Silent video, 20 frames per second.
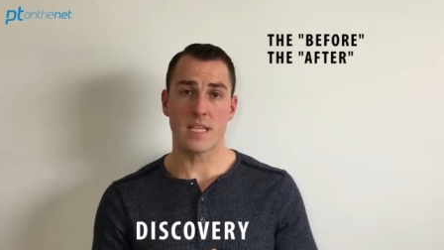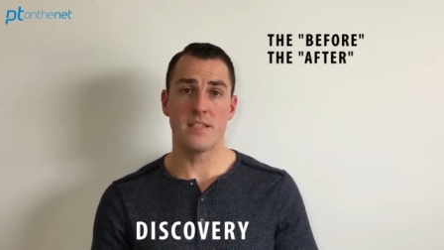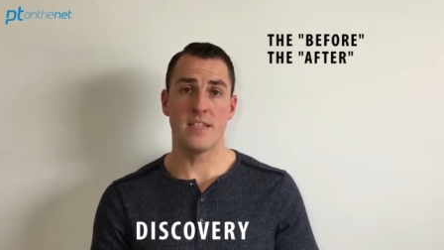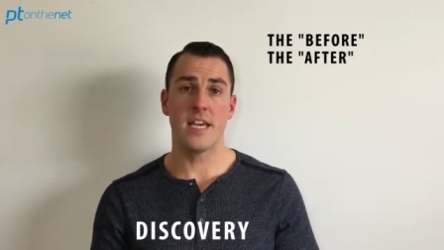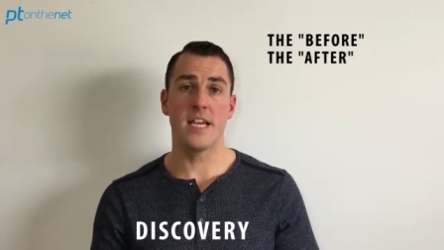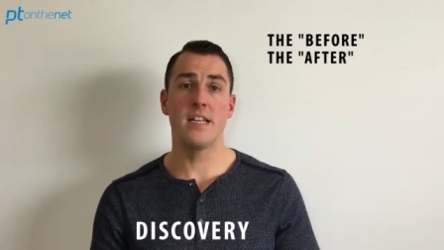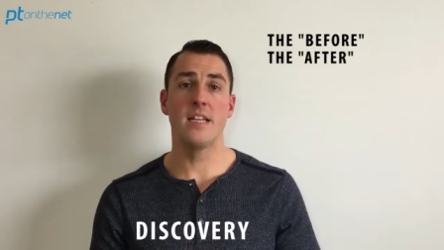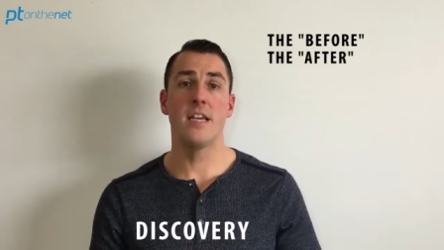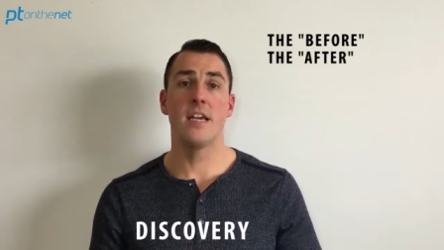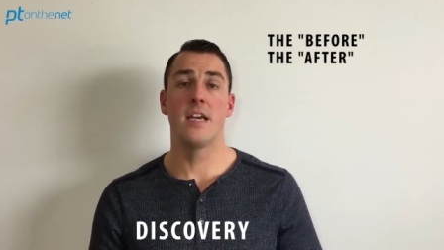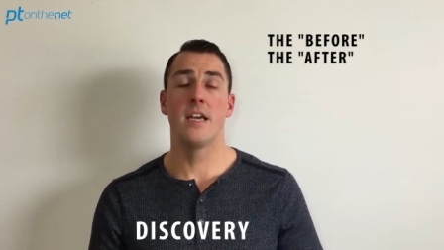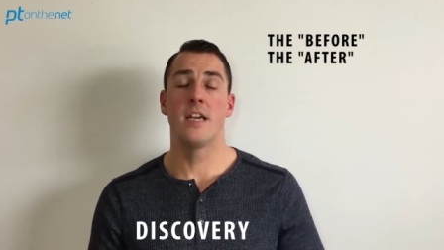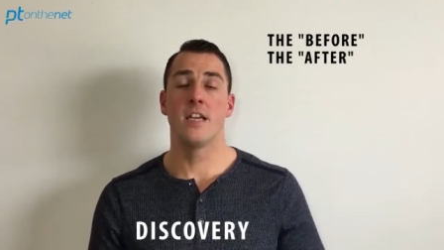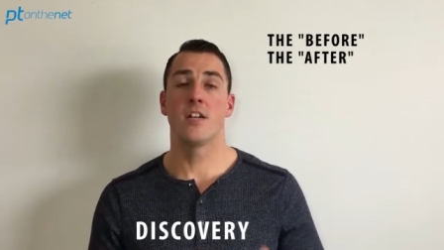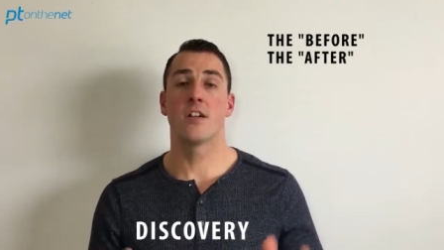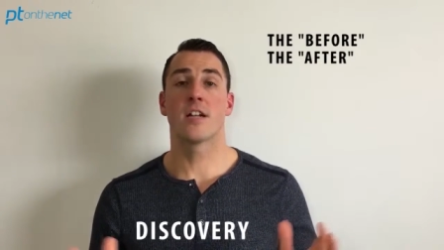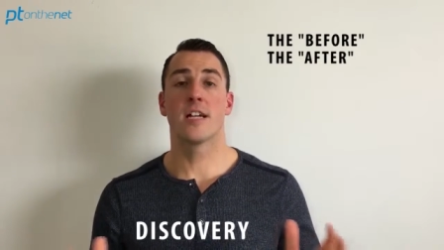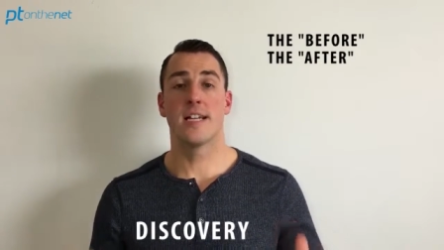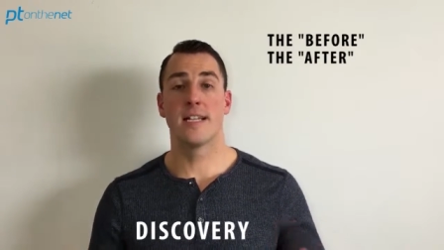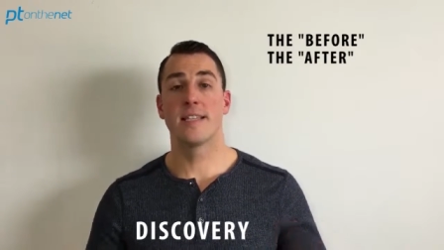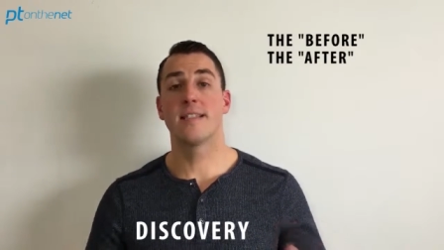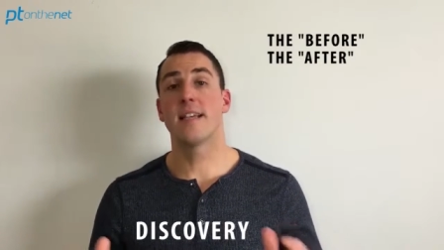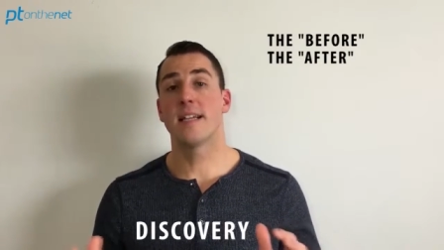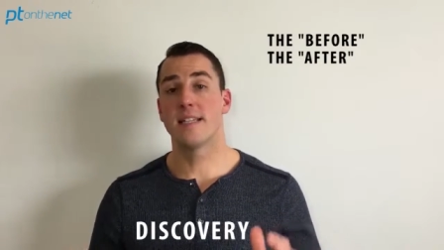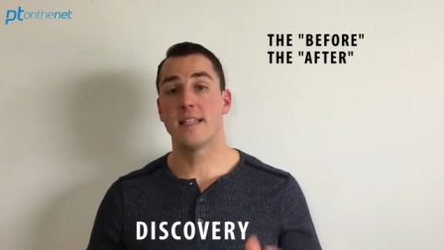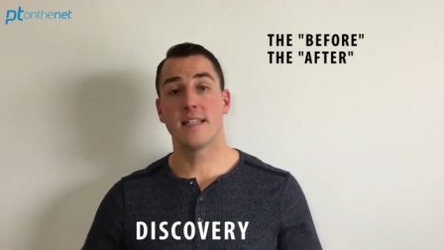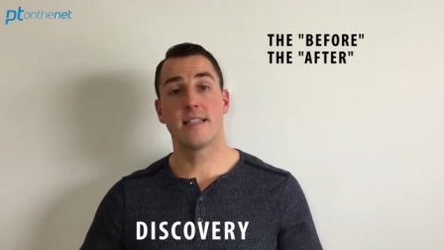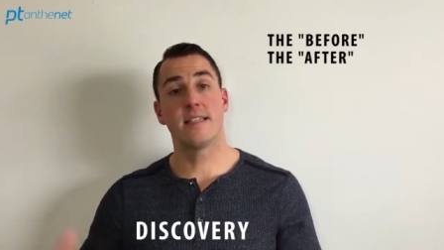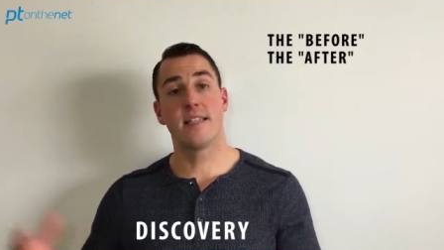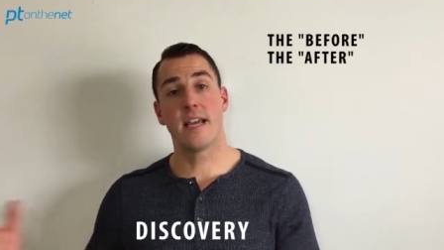Then you're going to
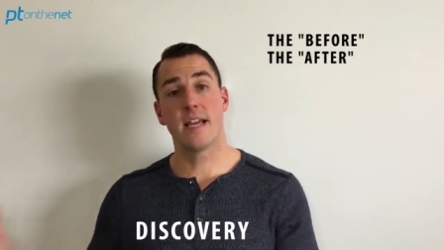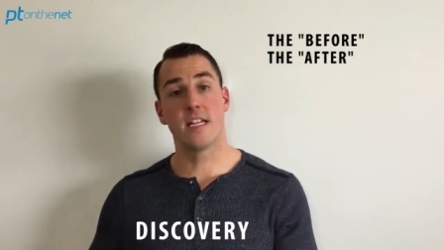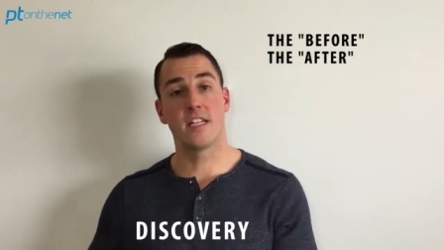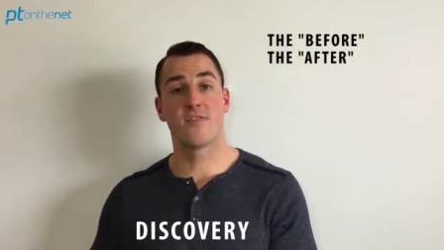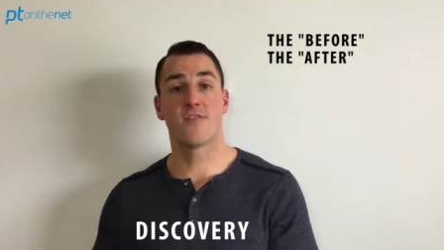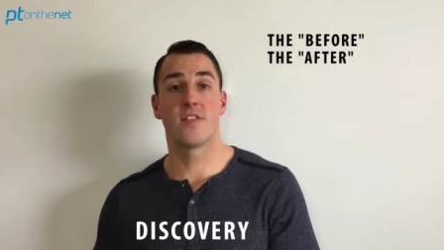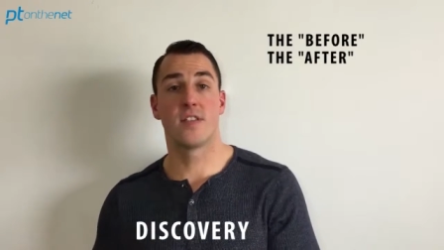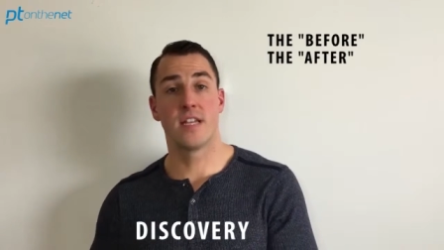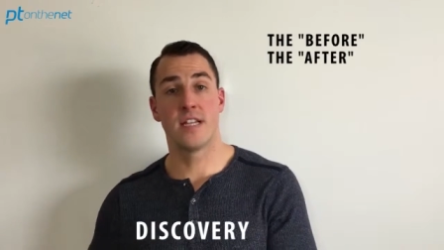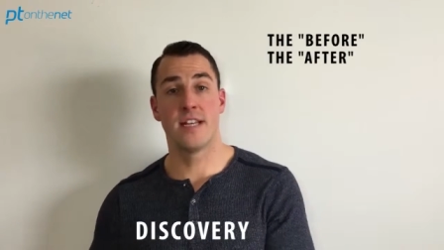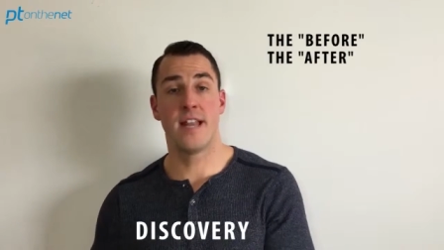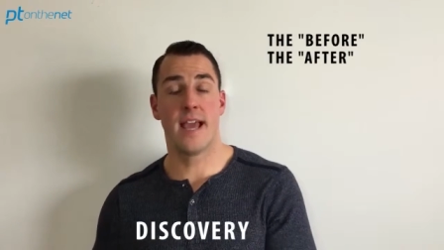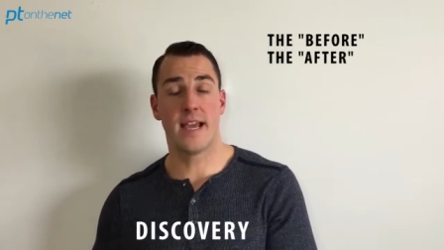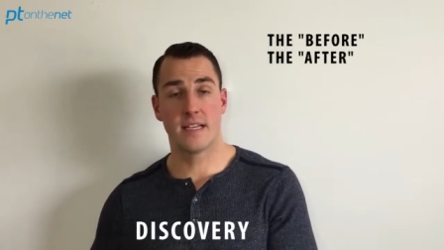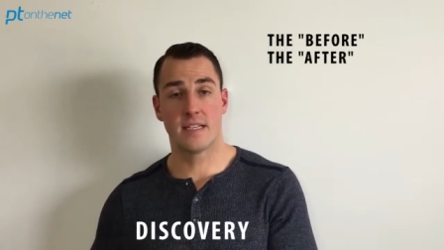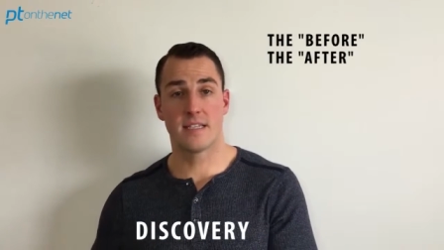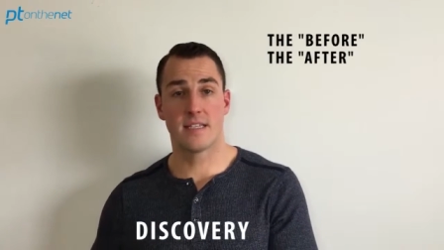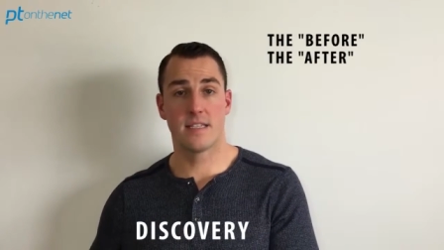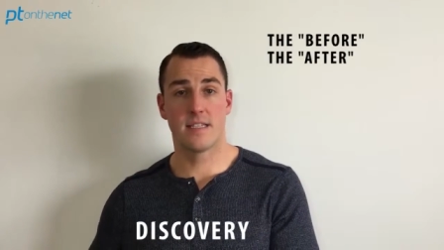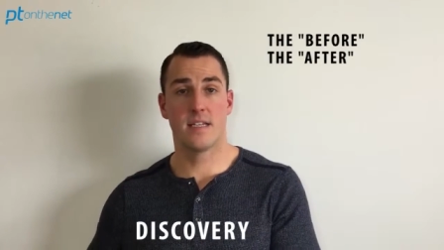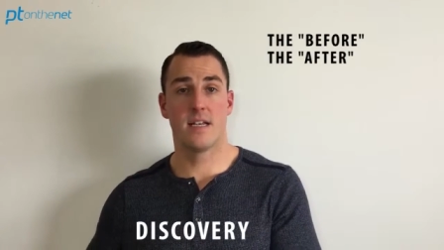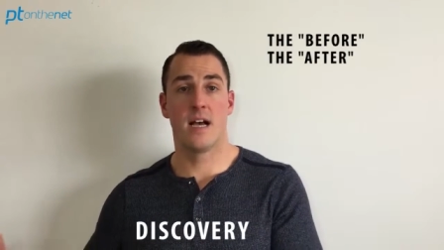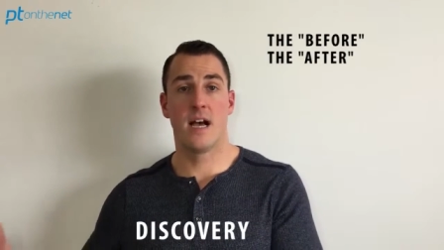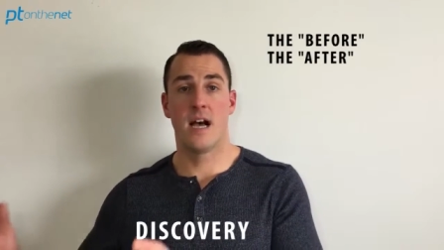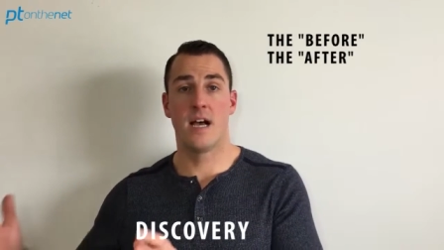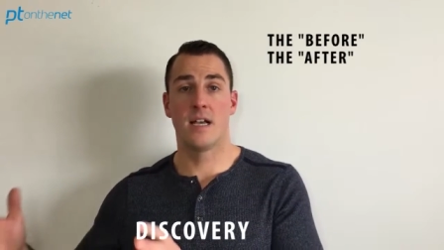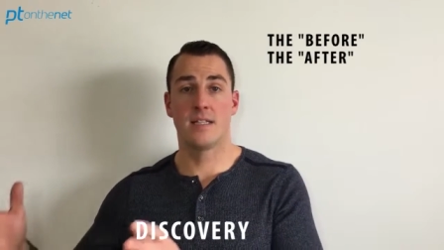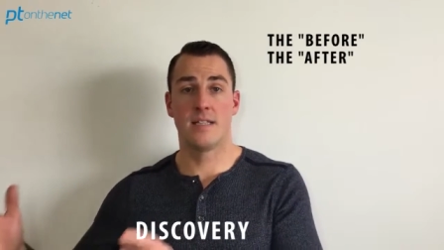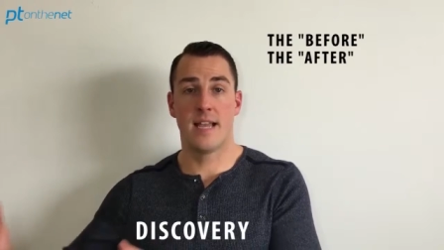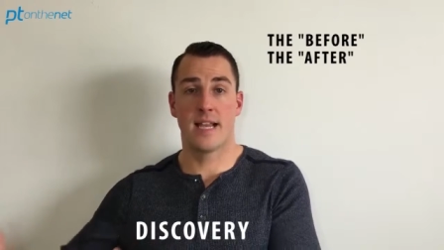set the stage for the next
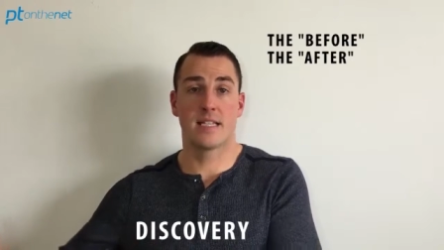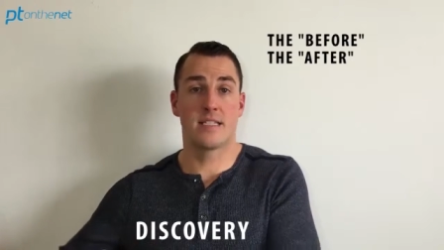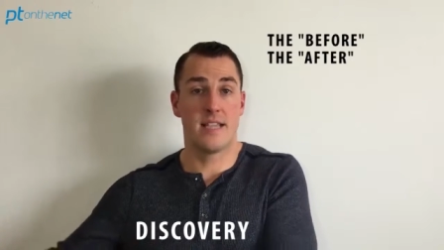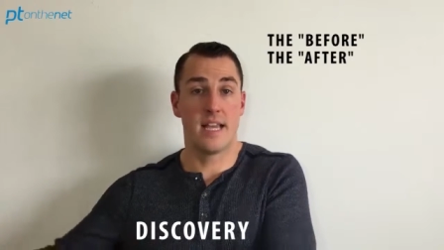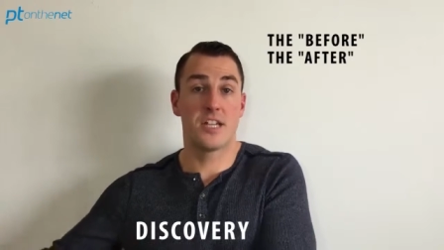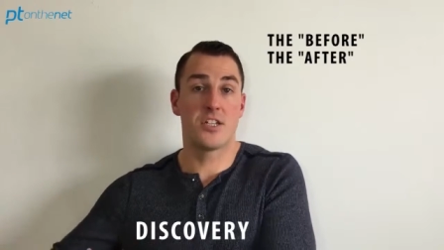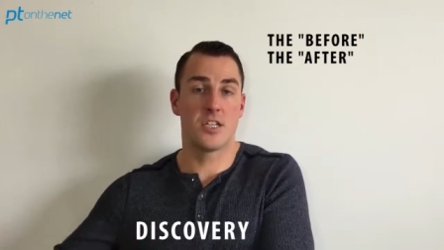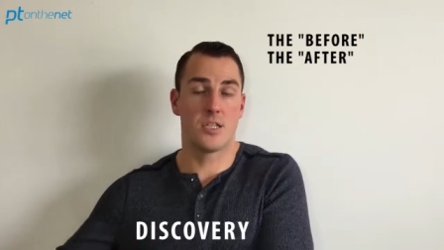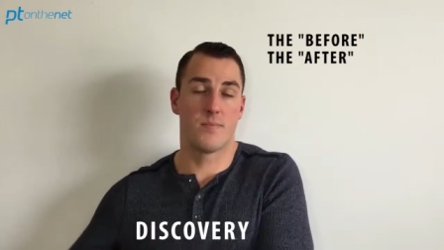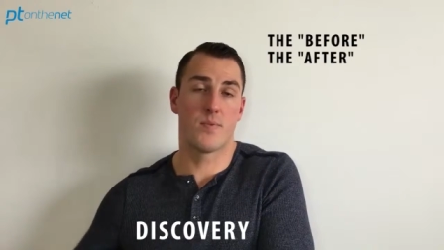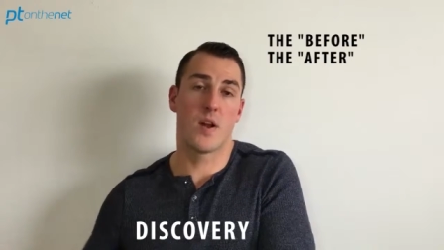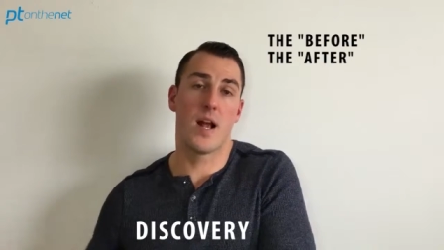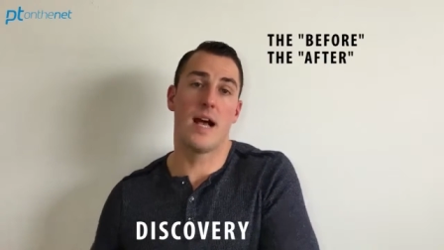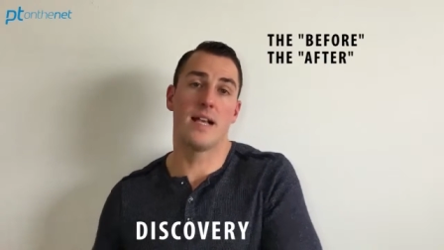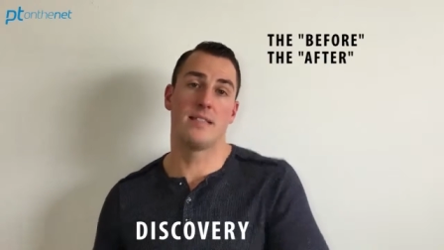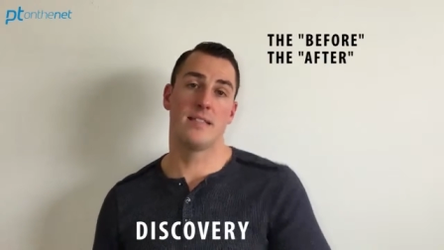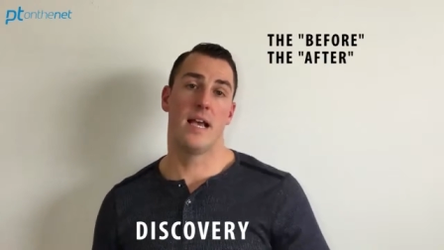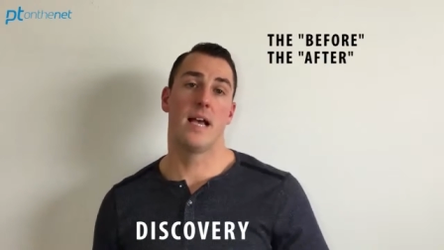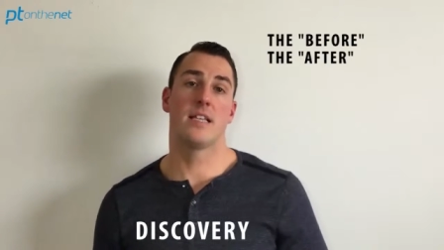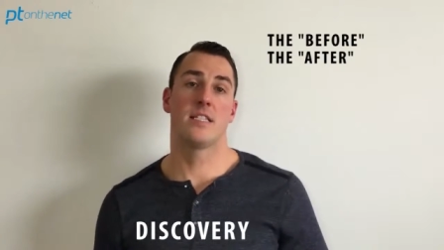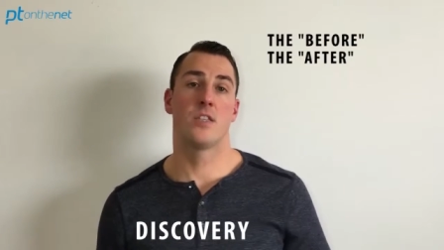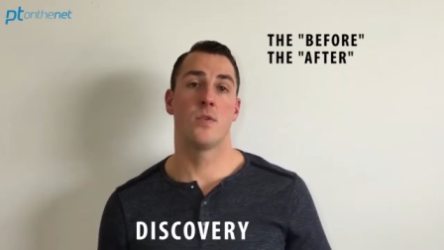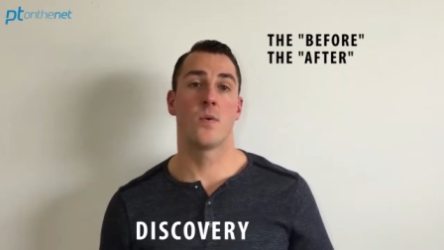stage of the process.